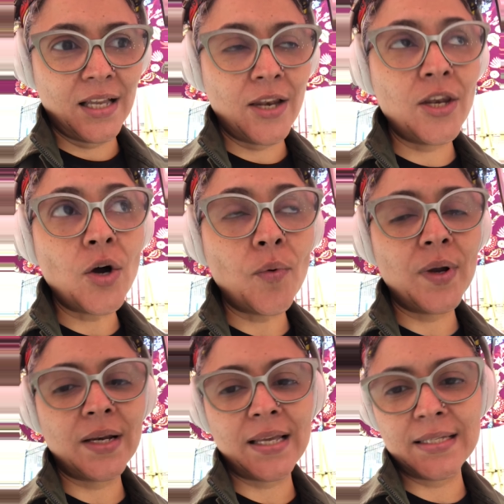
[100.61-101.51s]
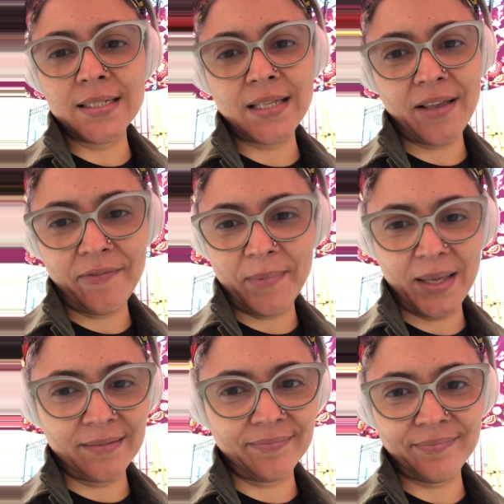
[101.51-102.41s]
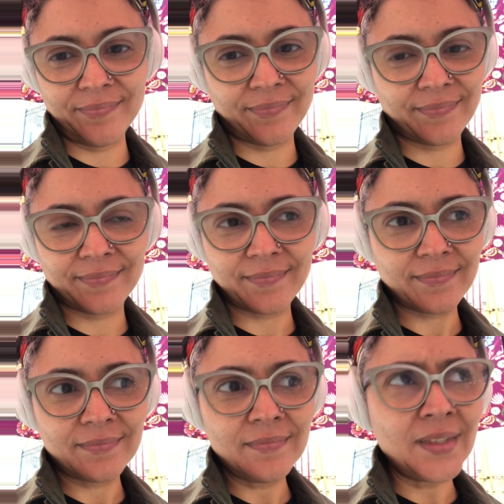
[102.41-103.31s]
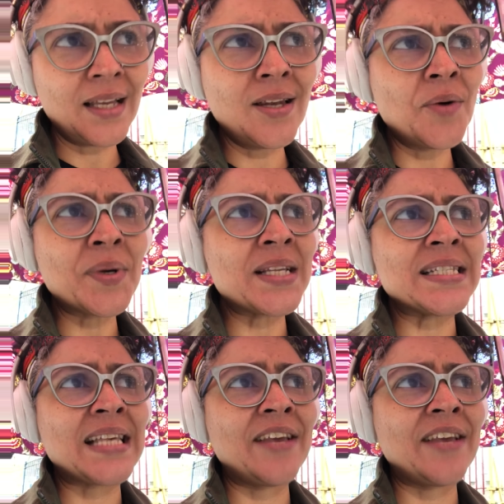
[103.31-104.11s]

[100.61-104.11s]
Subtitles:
No one can save me. No one can